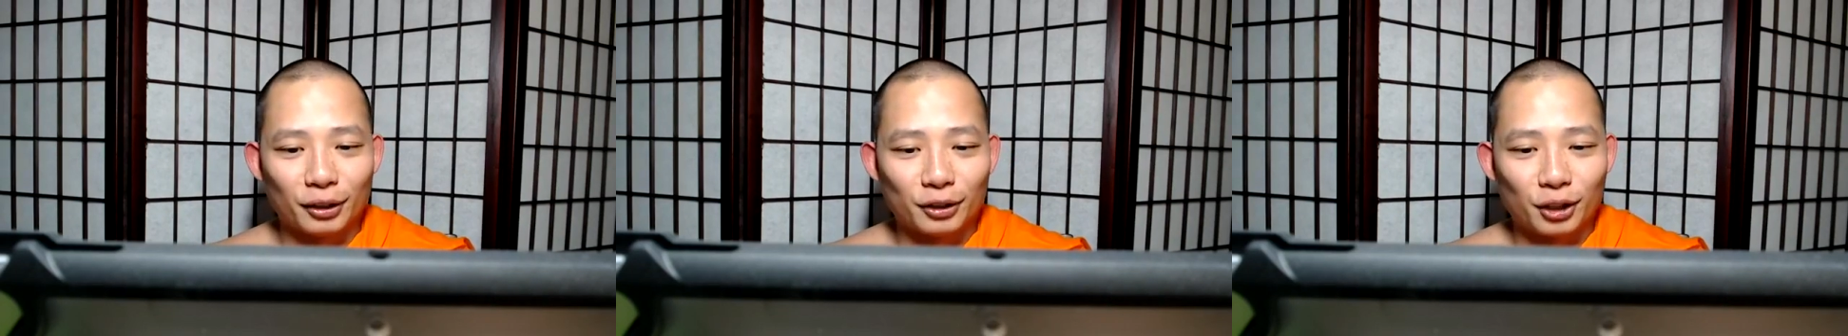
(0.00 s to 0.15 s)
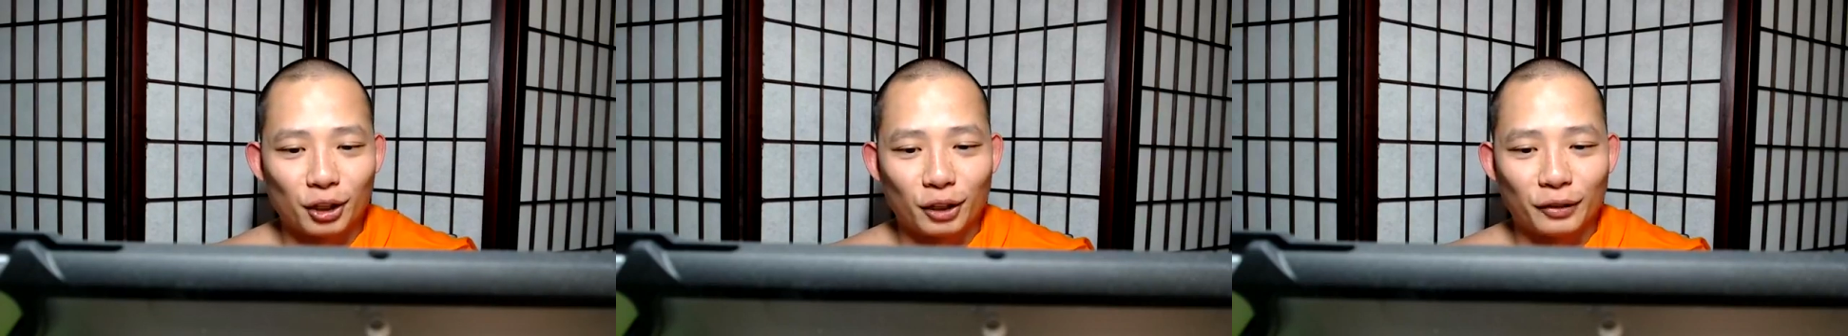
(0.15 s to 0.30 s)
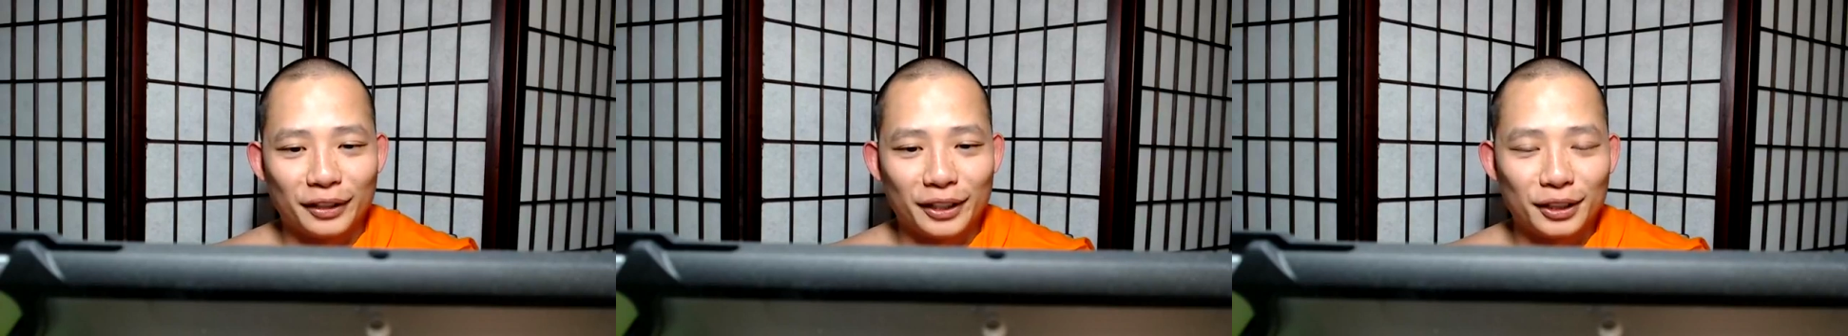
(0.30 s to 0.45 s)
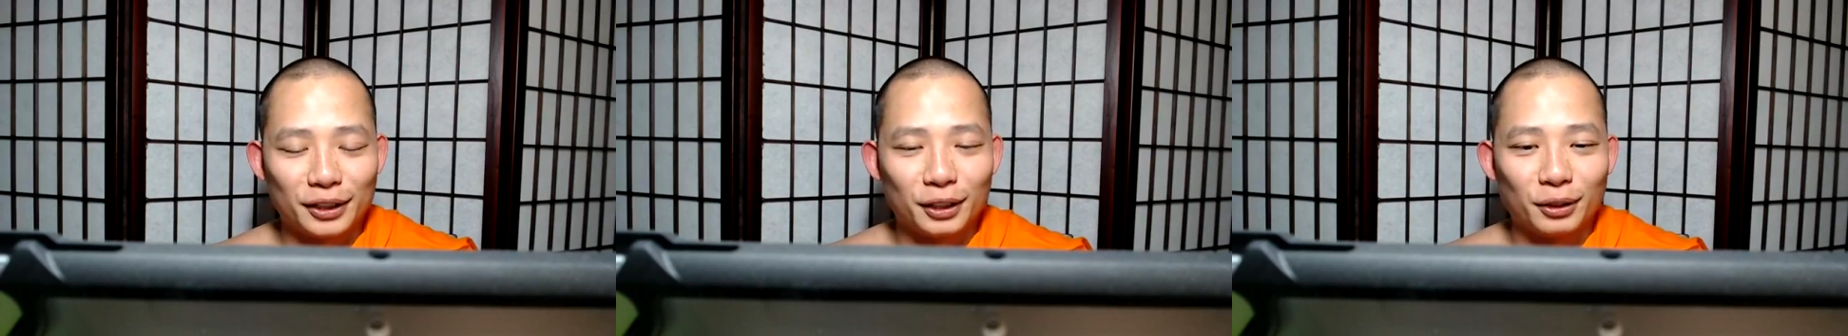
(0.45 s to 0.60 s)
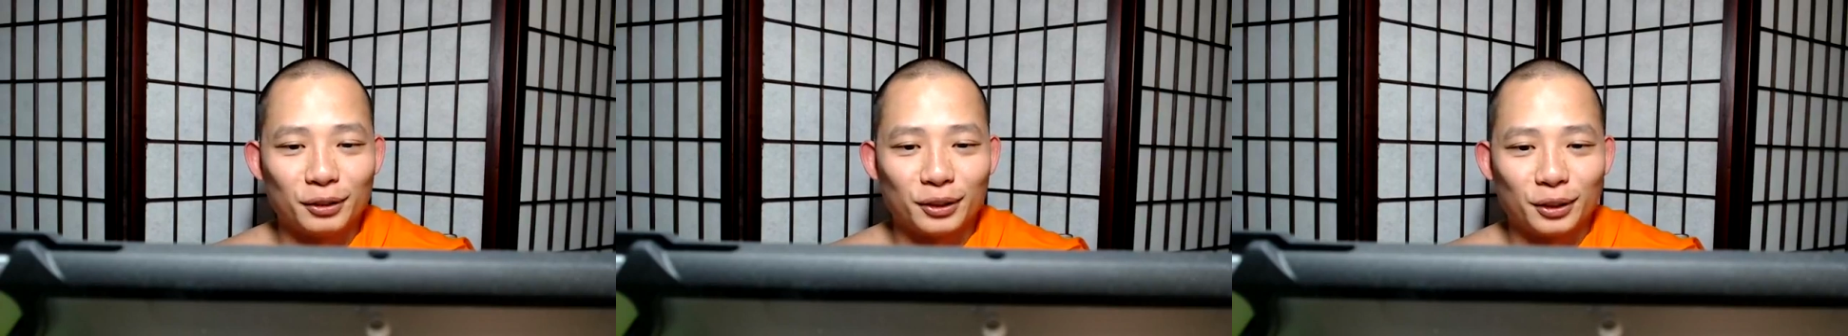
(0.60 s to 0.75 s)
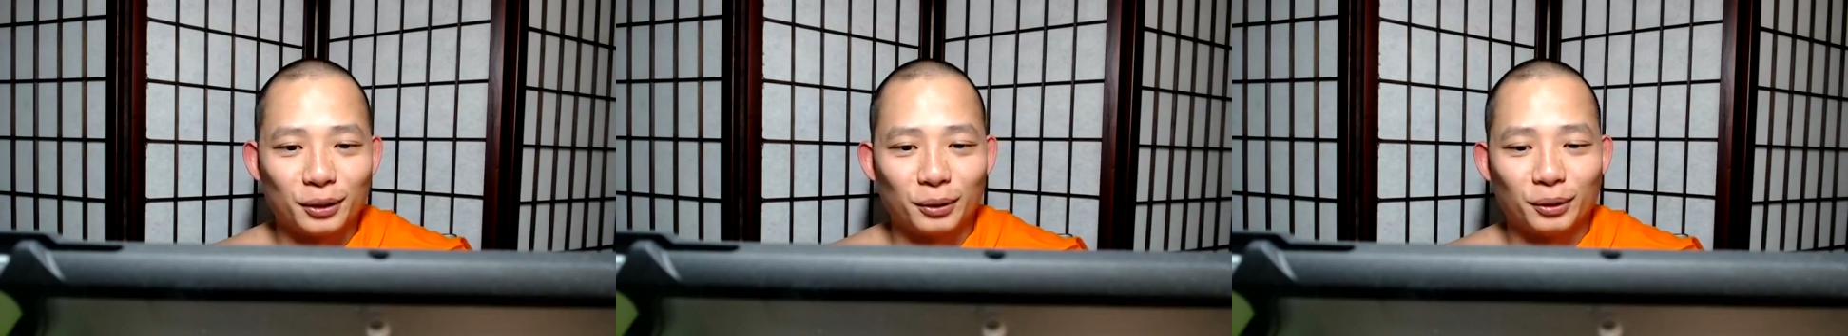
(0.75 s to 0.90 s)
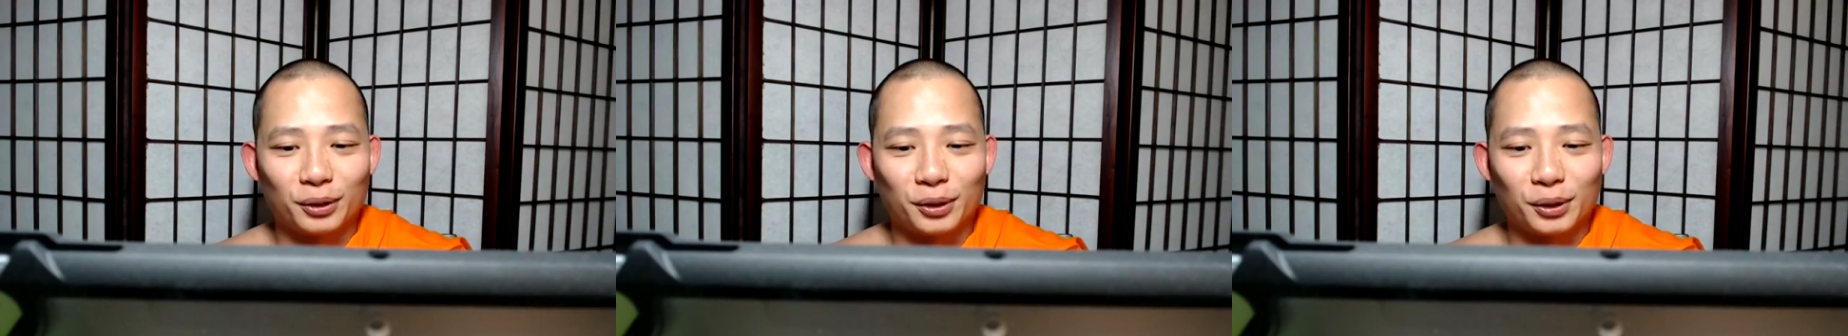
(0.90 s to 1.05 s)
sure if he's new
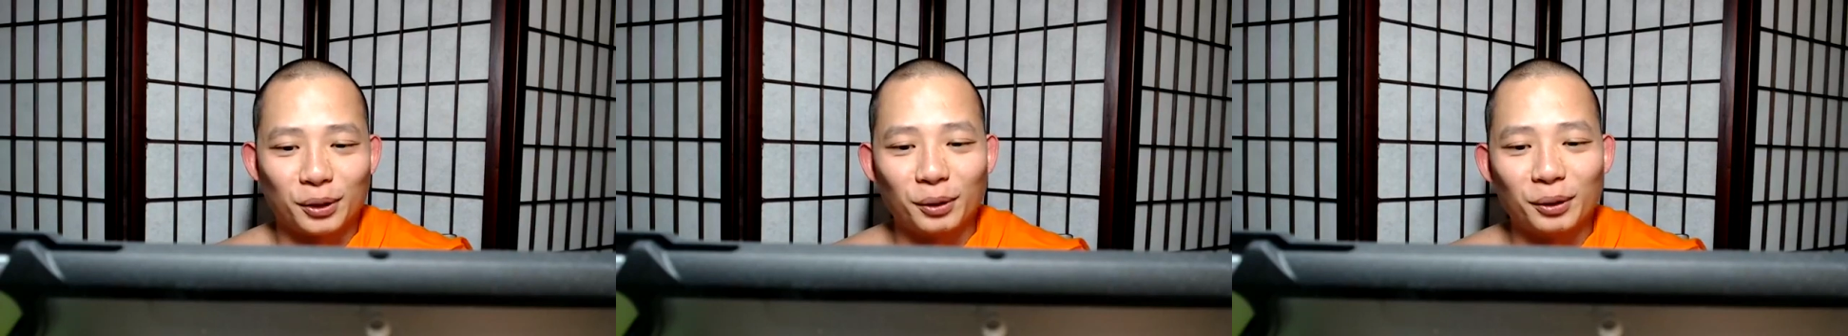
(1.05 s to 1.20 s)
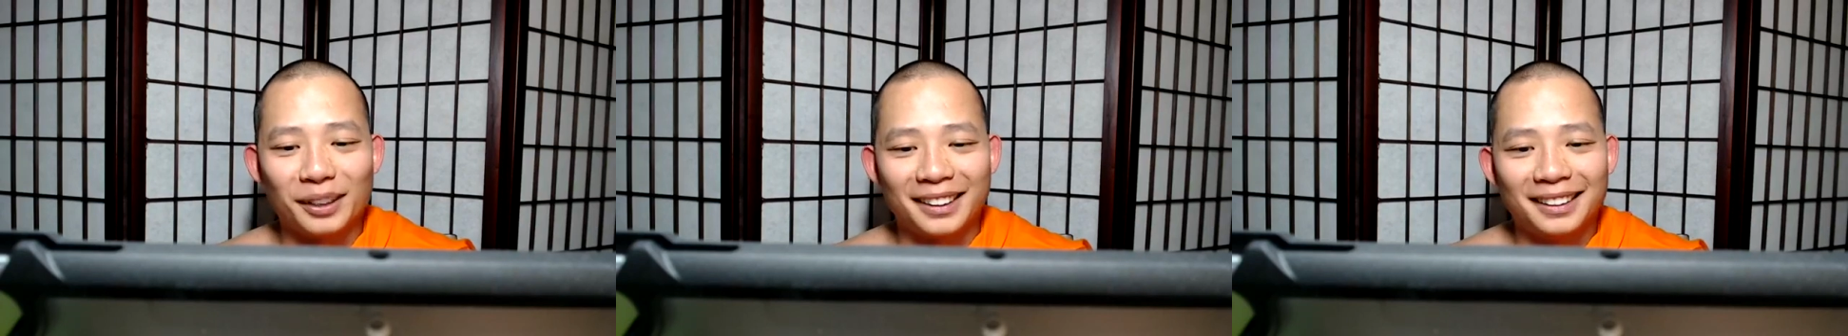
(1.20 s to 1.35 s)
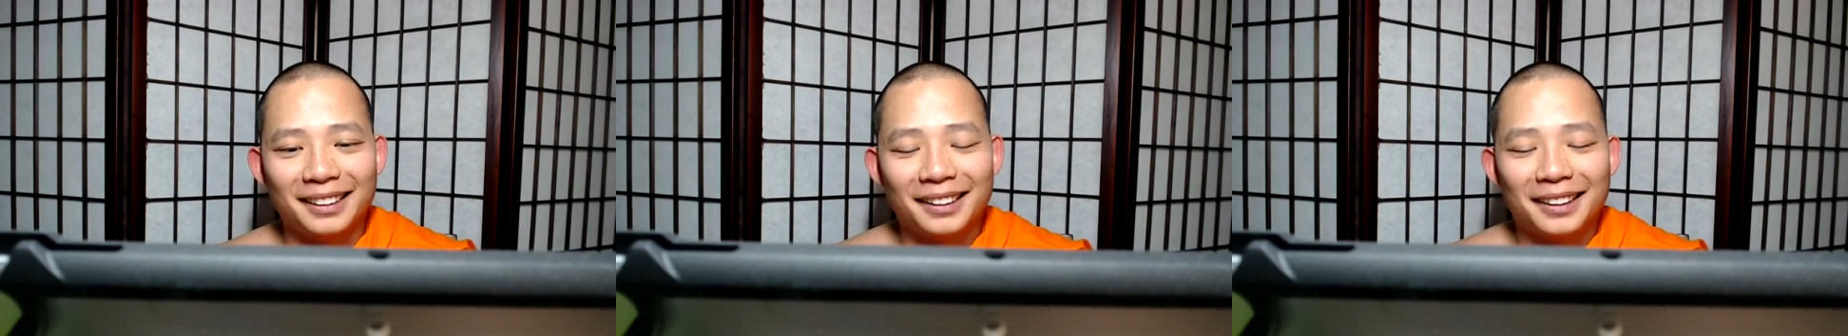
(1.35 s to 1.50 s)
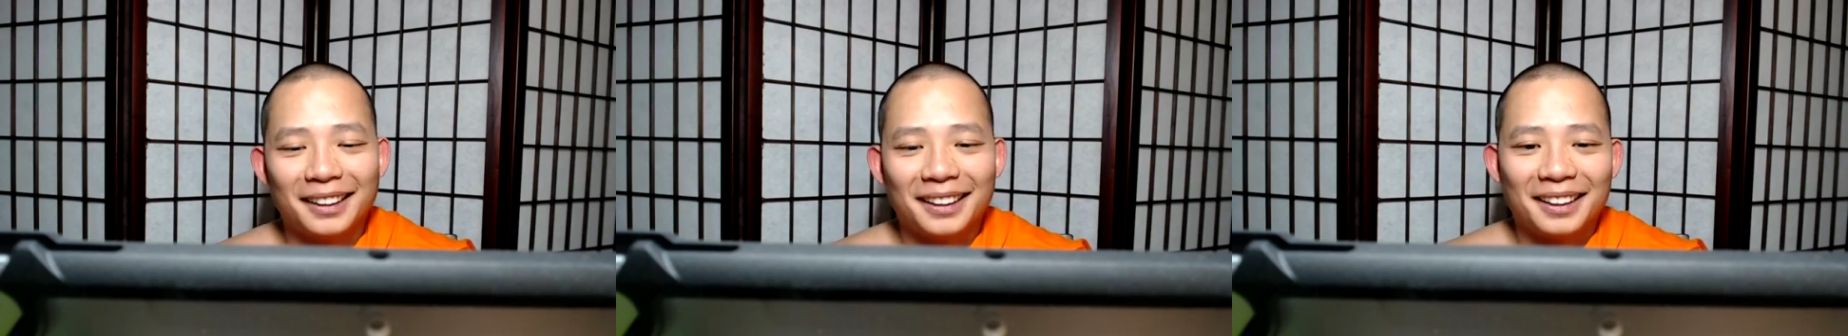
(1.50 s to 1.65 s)
to Sudi,